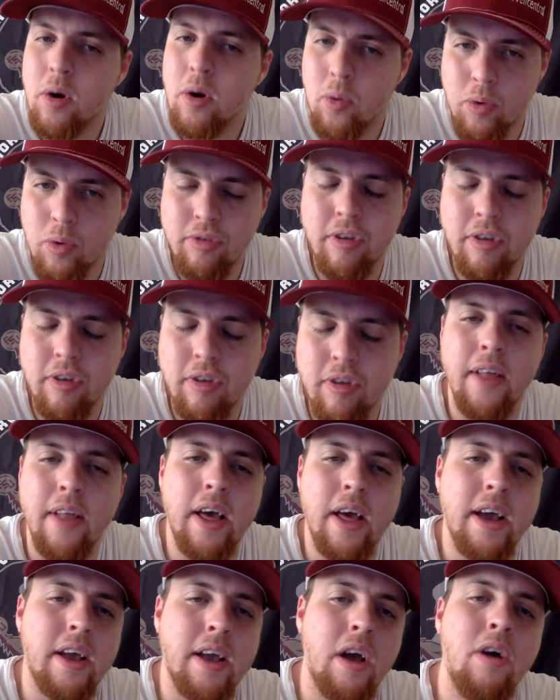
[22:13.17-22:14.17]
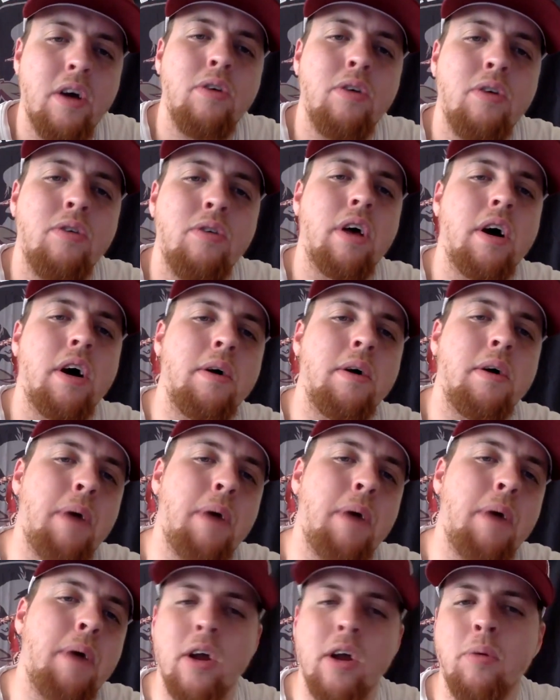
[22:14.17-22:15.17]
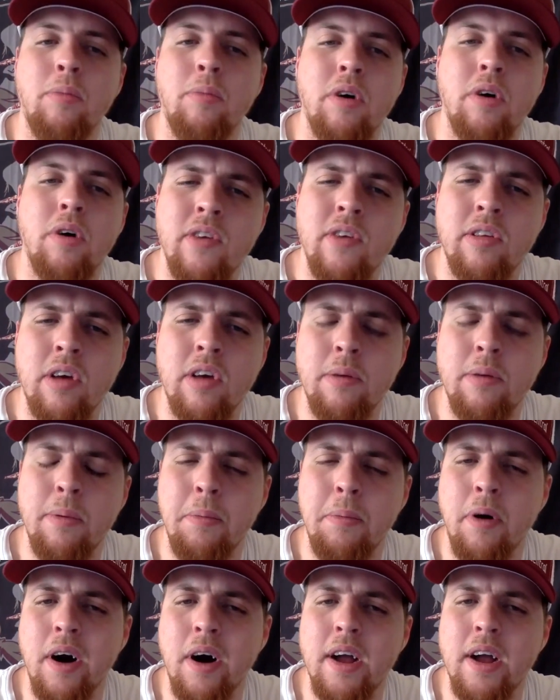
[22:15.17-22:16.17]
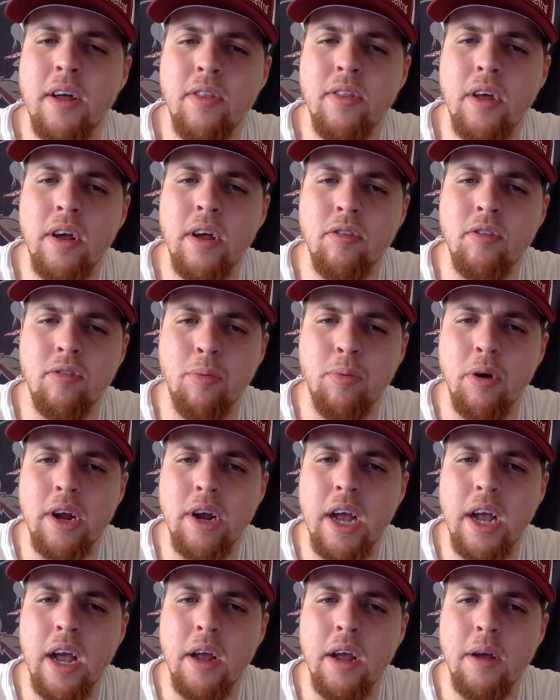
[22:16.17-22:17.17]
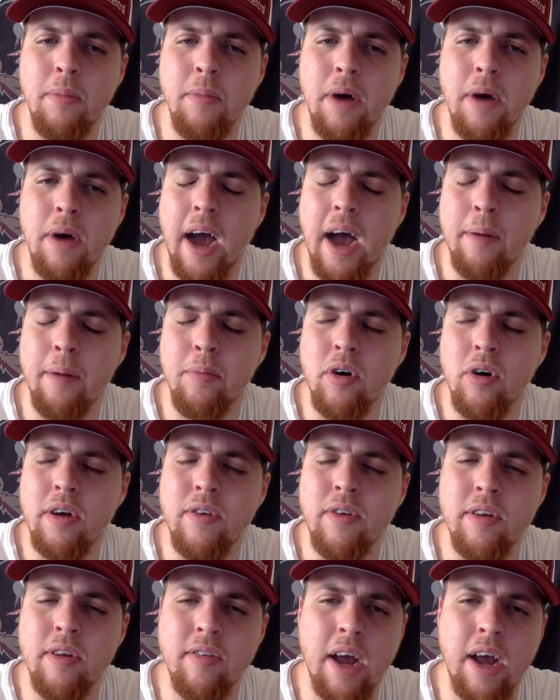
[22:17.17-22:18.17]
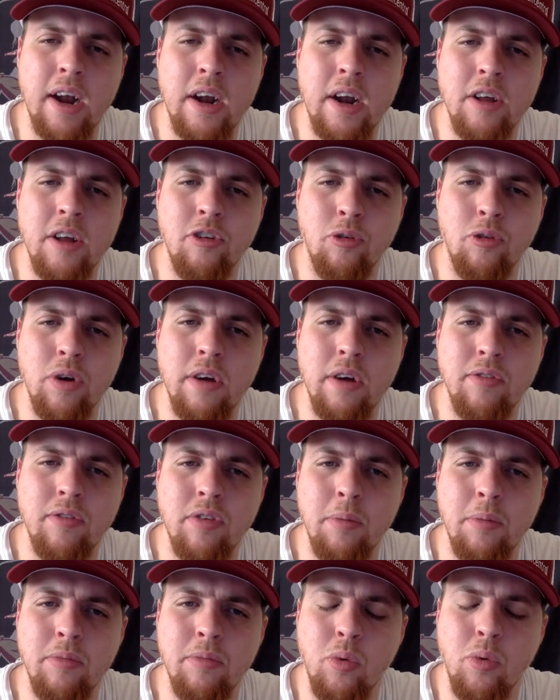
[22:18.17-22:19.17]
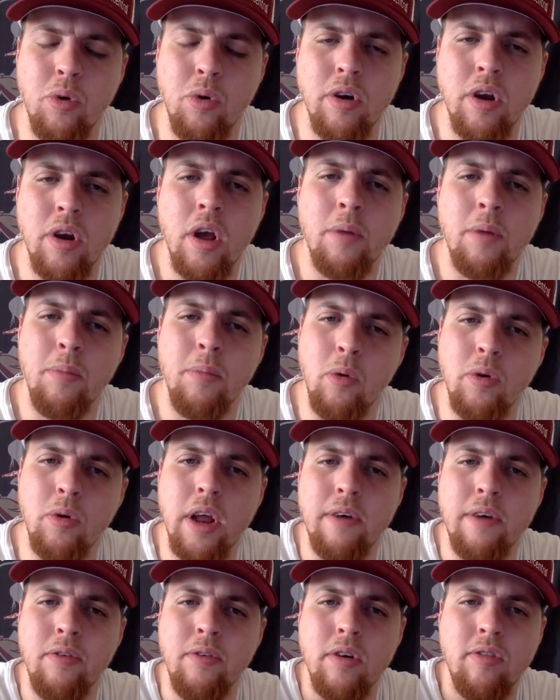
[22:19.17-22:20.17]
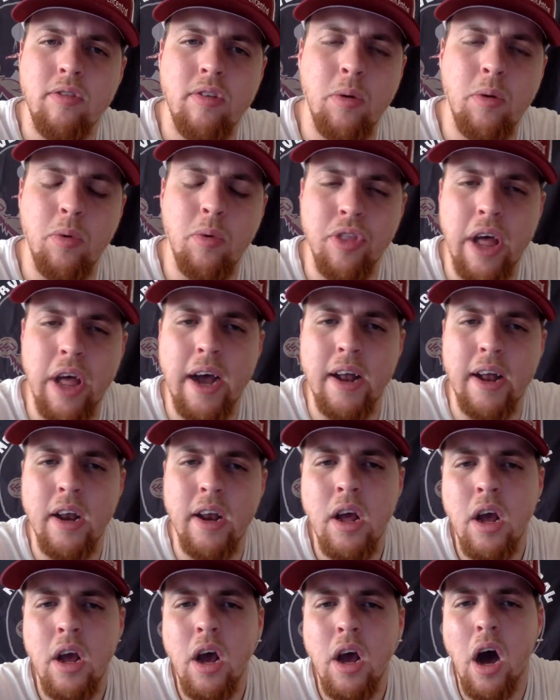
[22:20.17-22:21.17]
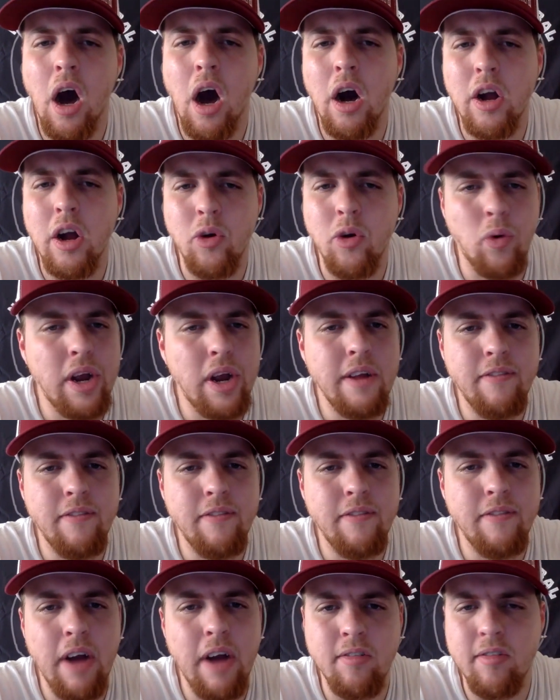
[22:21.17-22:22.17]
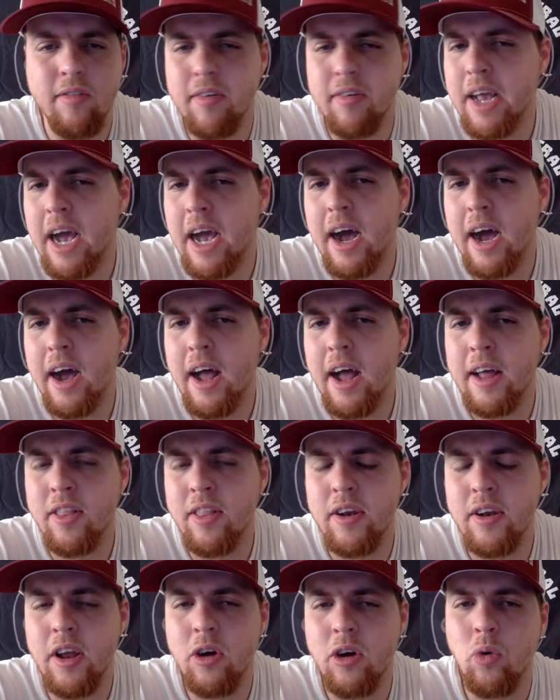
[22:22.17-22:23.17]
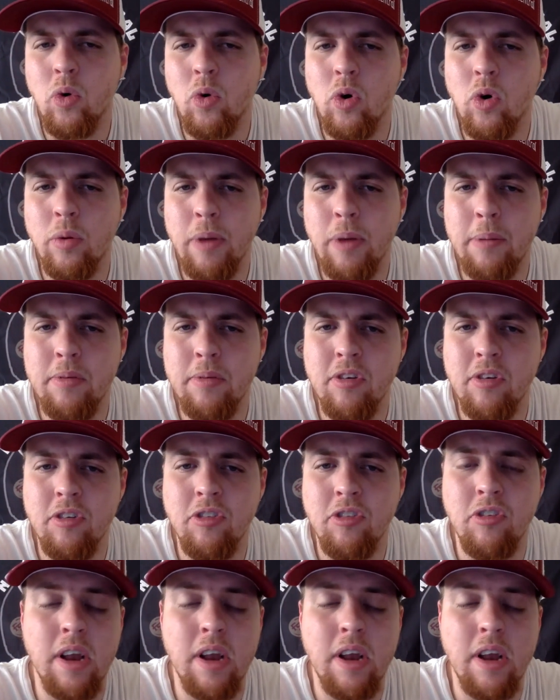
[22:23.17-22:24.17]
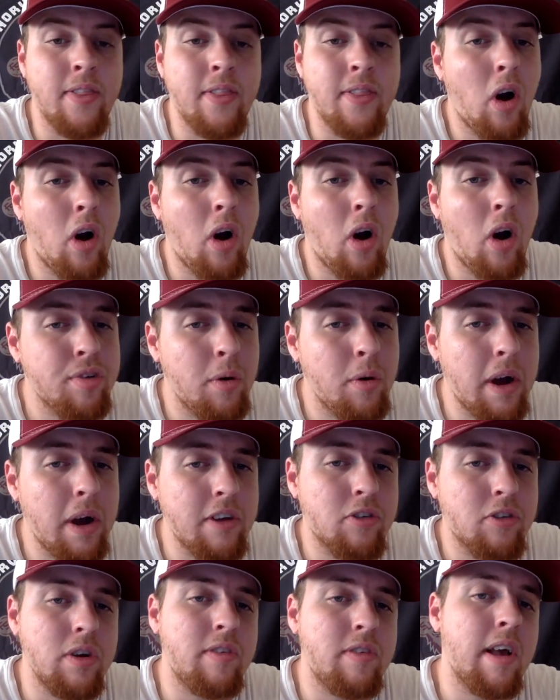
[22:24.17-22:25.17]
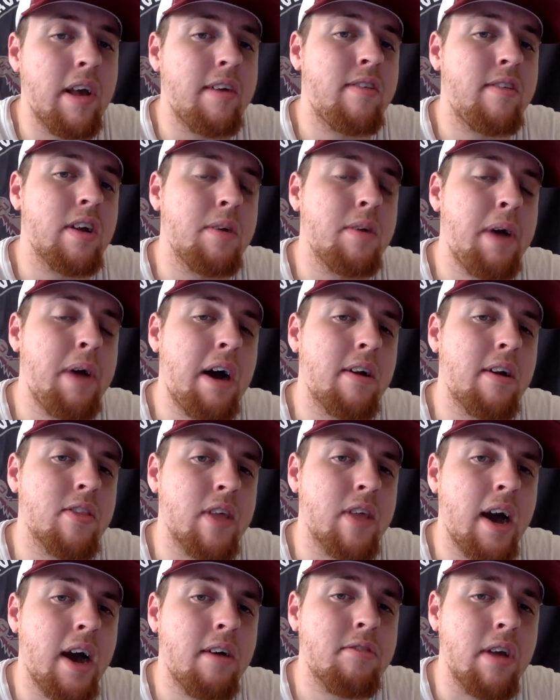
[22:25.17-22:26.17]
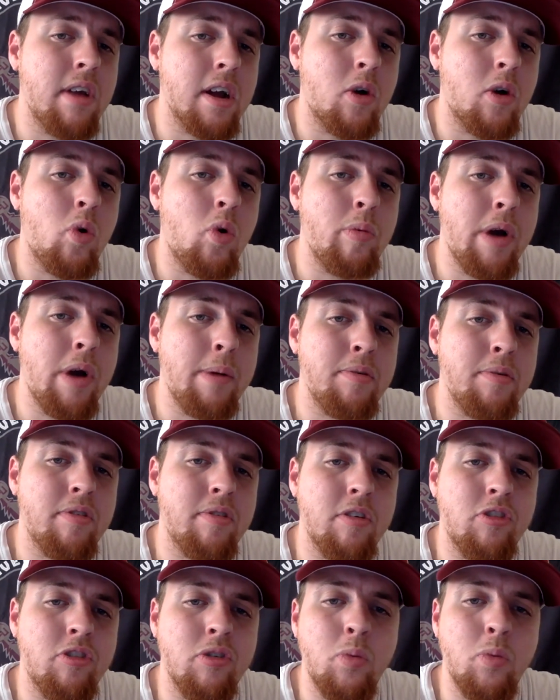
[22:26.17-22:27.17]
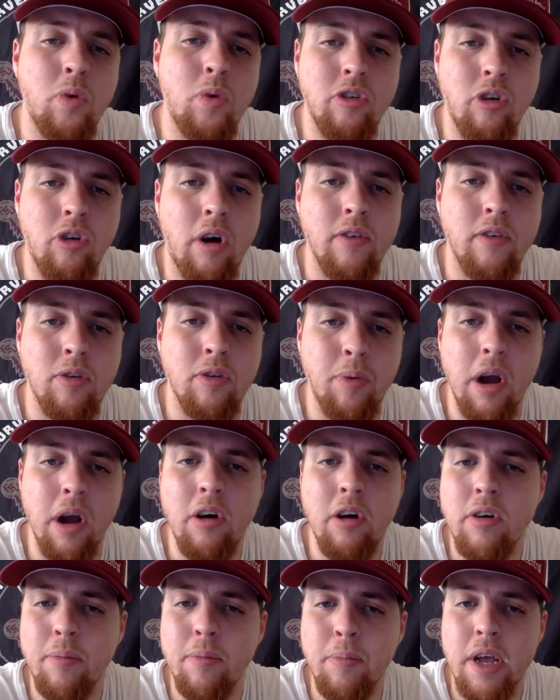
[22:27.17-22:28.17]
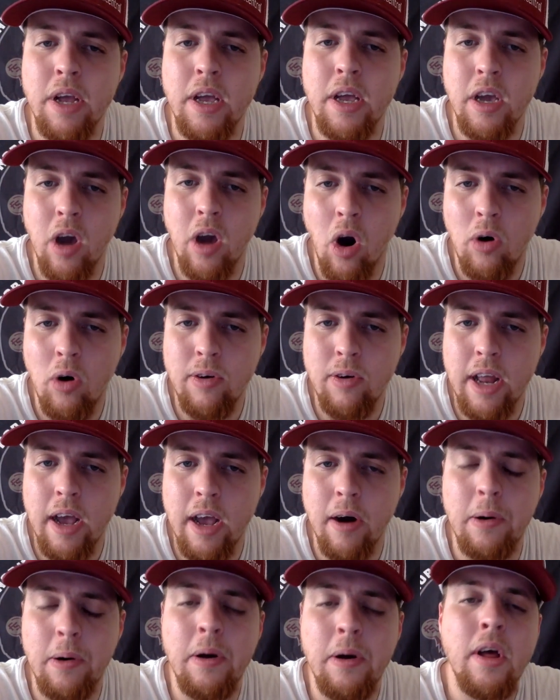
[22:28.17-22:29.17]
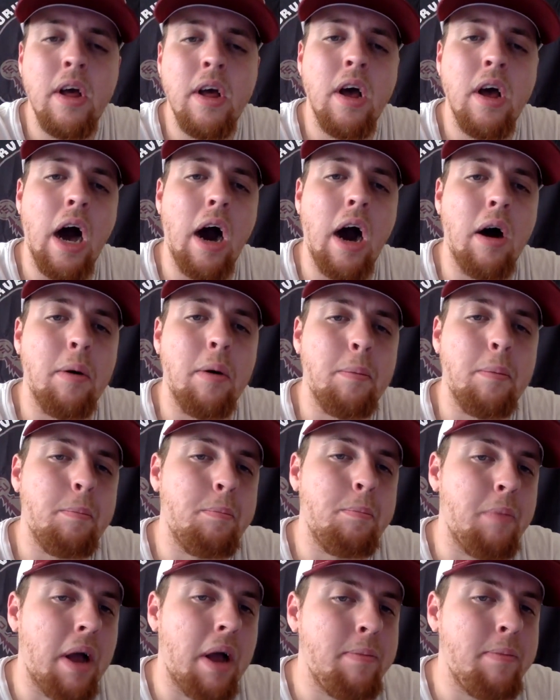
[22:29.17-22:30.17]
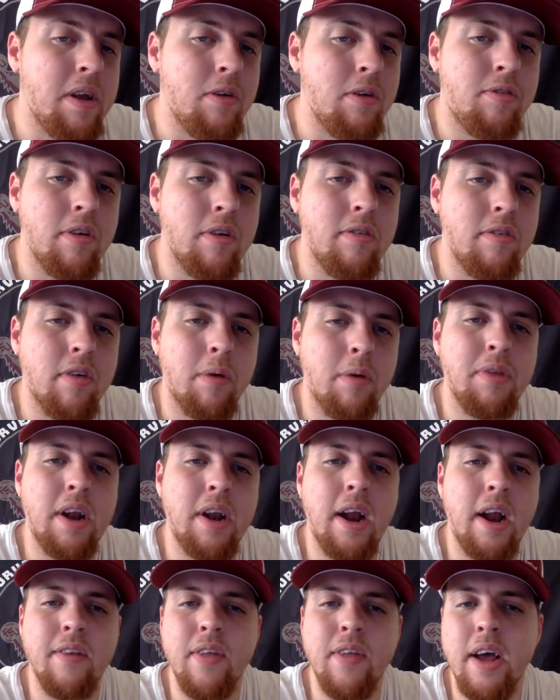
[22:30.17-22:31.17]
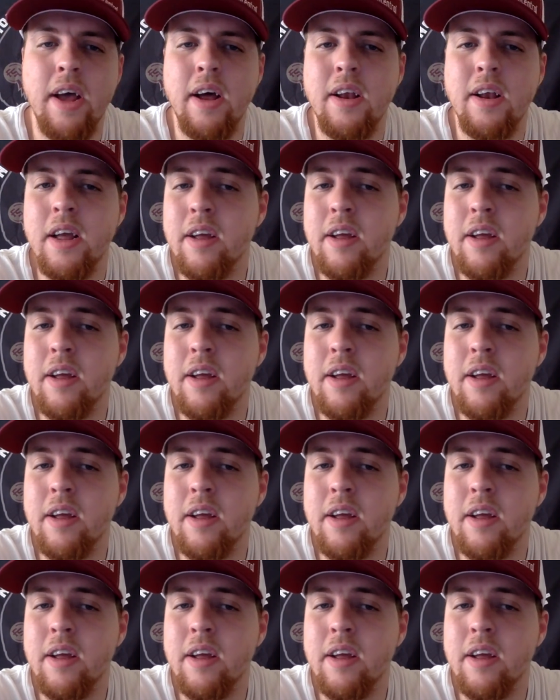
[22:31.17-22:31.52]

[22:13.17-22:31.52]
We'll see how that goes. I don't believe he's going to be playing in the spring game. I believe he's got an injury of some sort, but we'll definitely see with that. Greedy Vance is a guy at the nickel cornerback position, and they're also actually testing him out at the outside cornerback position with Jarvis Brownlee being gone now. Maybe you see something out of that.